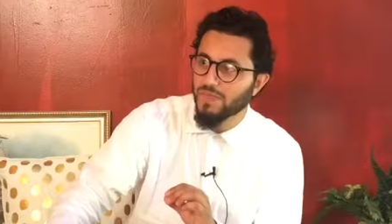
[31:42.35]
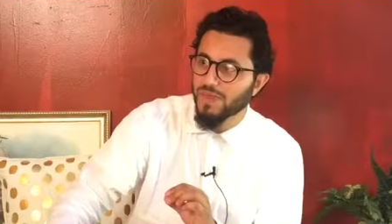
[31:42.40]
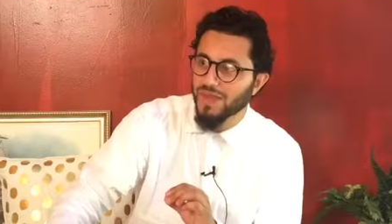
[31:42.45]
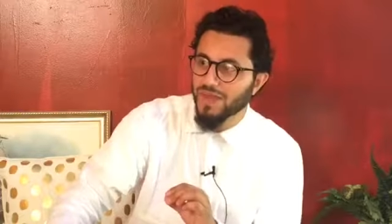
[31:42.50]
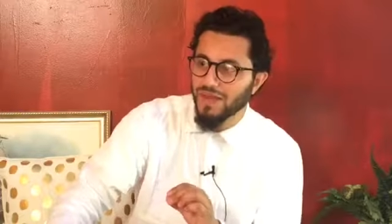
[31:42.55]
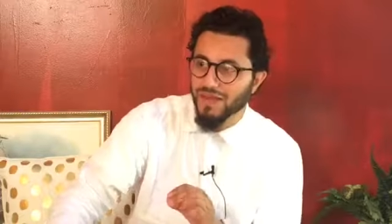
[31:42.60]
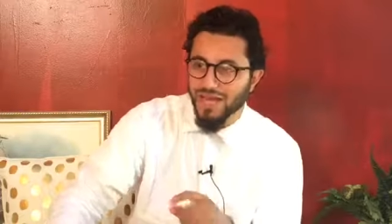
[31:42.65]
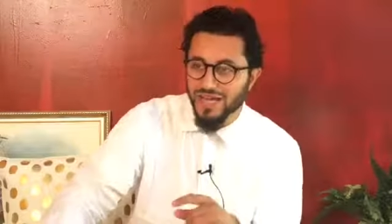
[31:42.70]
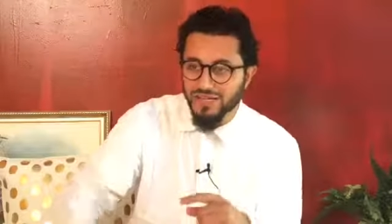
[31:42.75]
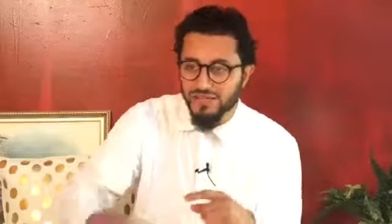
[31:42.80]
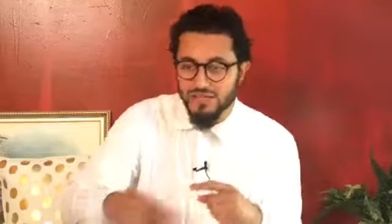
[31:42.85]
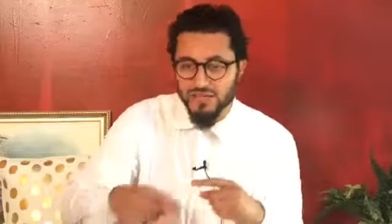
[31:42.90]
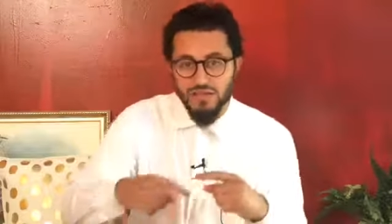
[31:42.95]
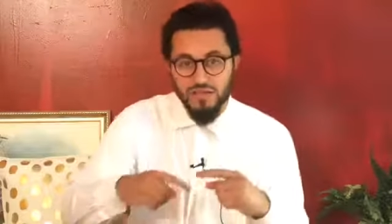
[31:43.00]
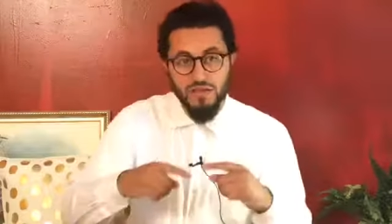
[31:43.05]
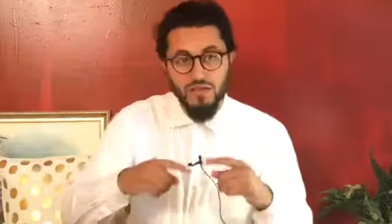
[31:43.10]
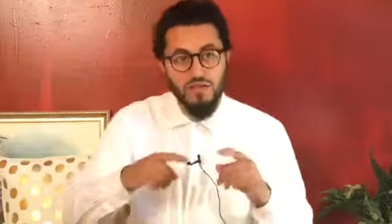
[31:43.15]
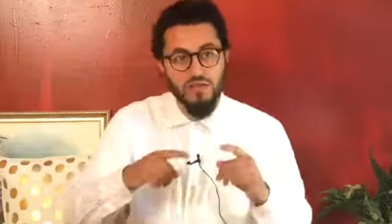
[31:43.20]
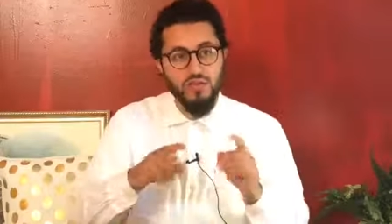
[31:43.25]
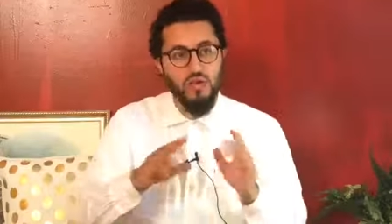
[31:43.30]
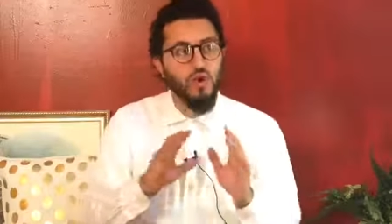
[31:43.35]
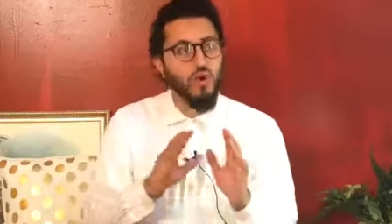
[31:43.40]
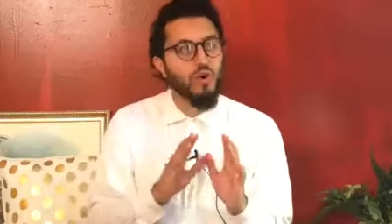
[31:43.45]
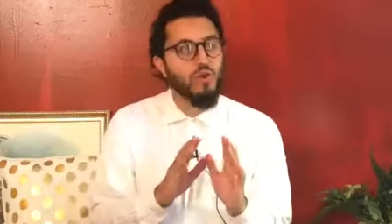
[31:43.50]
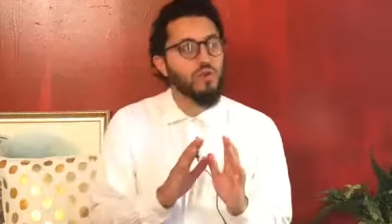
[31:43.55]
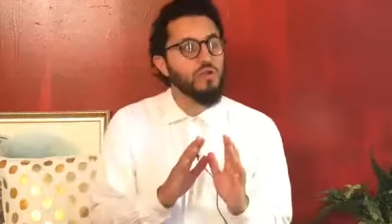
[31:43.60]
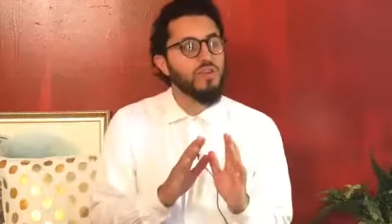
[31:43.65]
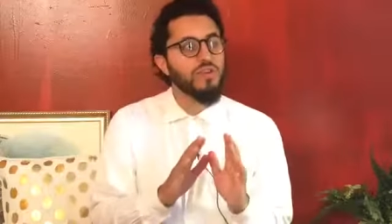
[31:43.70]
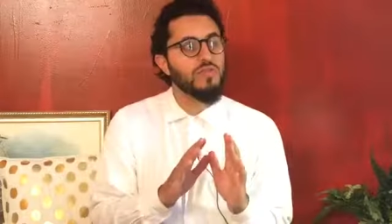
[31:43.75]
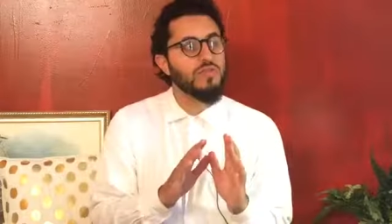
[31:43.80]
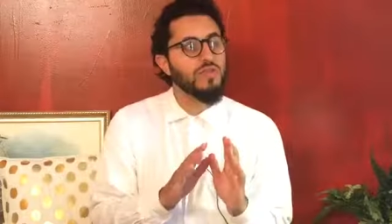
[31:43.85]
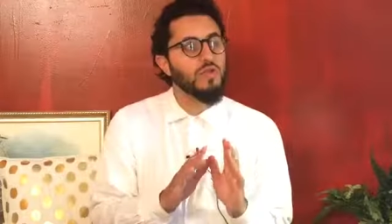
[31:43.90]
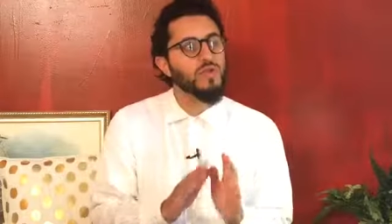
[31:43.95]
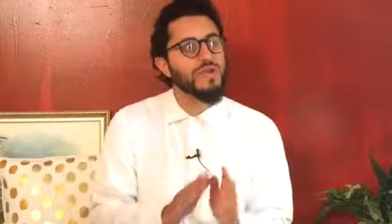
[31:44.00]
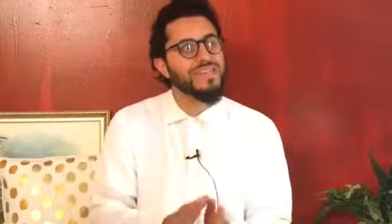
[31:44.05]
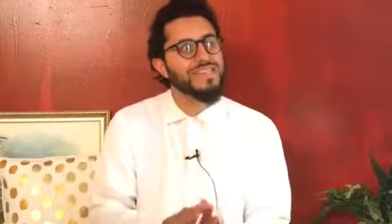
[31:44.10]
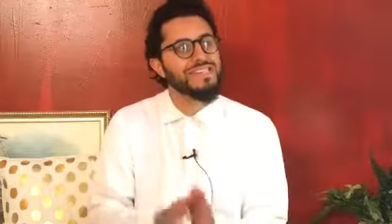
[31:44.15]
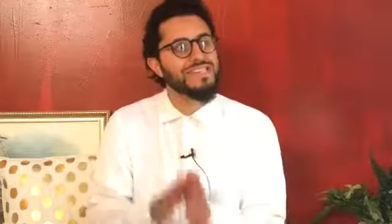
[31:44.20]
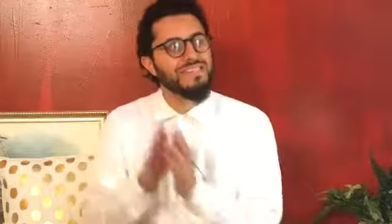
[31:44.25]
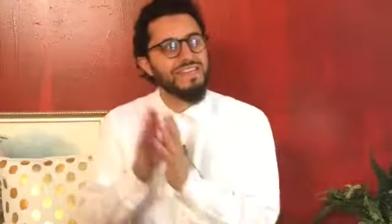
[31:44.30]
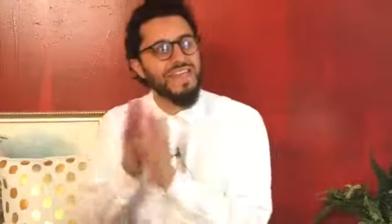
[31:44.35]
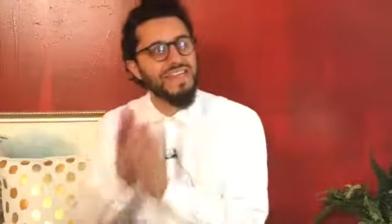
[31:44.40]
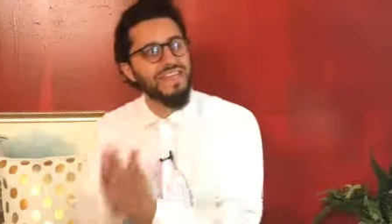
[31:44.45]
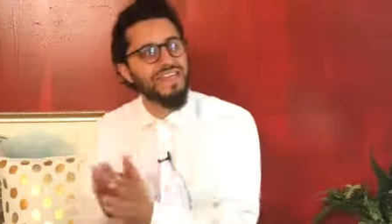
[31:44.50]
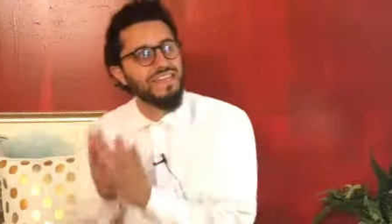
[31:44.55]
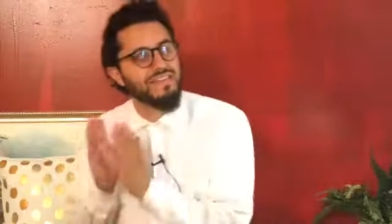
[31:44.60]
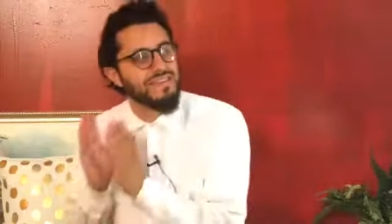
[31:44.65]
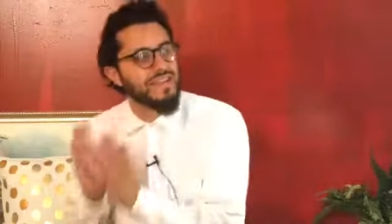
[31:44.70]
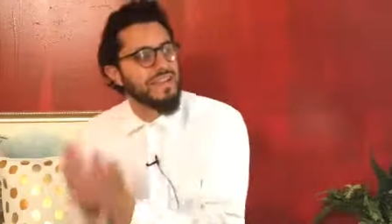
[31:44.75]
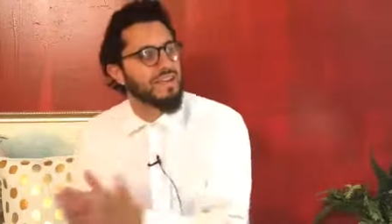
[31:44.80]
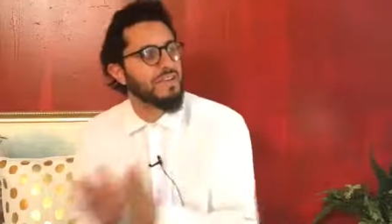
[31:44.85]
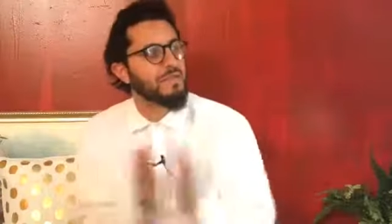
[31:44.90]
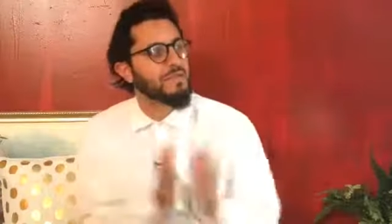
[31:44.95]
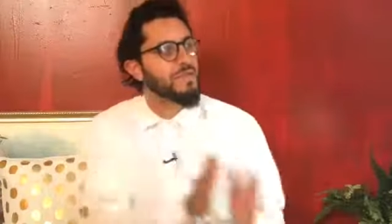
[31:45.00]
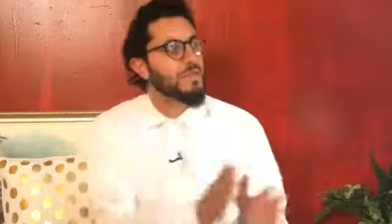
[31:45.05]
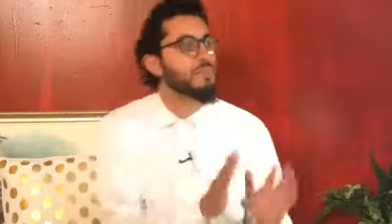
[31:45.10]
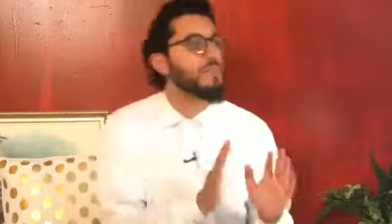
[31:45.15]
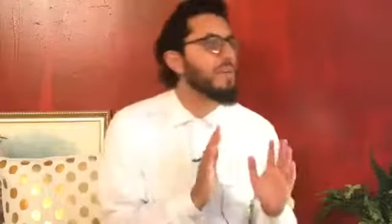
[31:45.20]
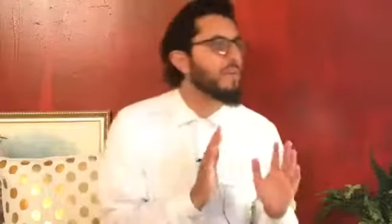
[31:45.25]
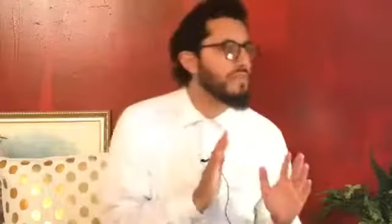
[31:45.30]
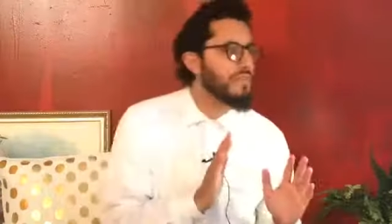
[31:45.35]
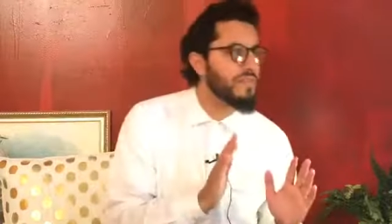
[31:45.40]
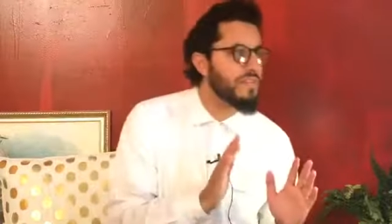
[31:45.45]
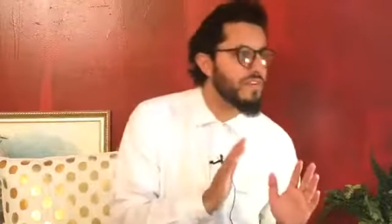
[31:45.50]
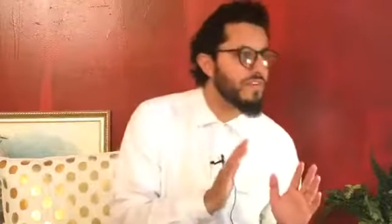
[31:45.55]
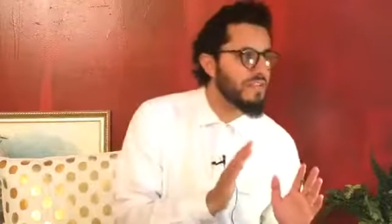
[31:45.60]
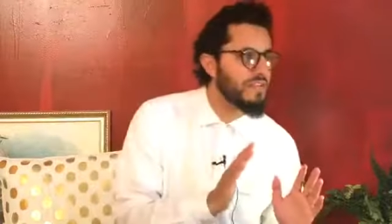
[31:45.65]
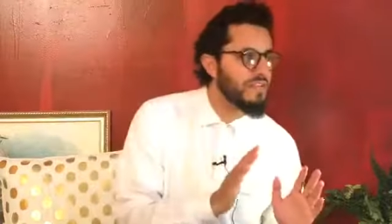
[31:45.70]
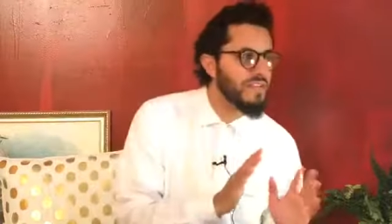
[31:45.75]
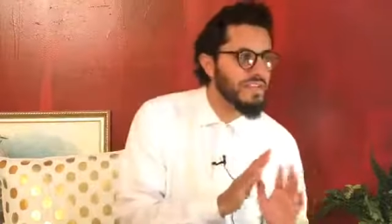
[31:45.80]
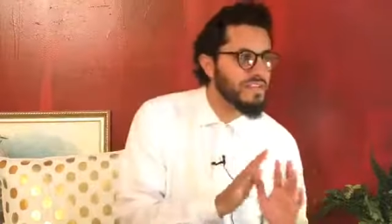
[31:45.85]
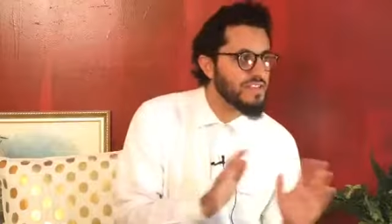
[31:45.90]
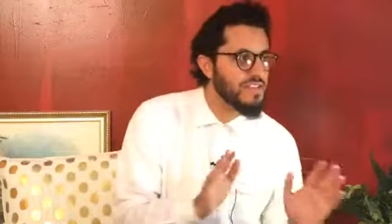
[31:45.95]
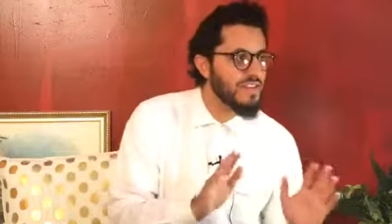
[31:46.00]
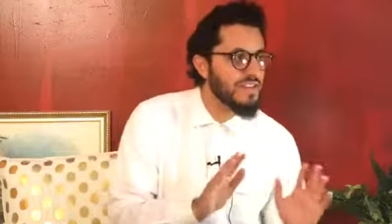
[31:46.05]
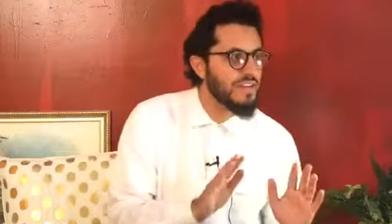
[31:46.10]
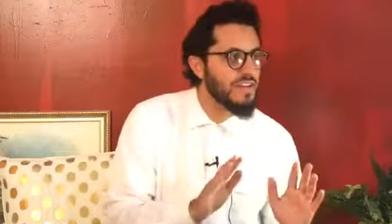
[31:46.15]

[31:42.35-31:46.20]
and not, all you could do is state exactly what the Prophet said. That's it.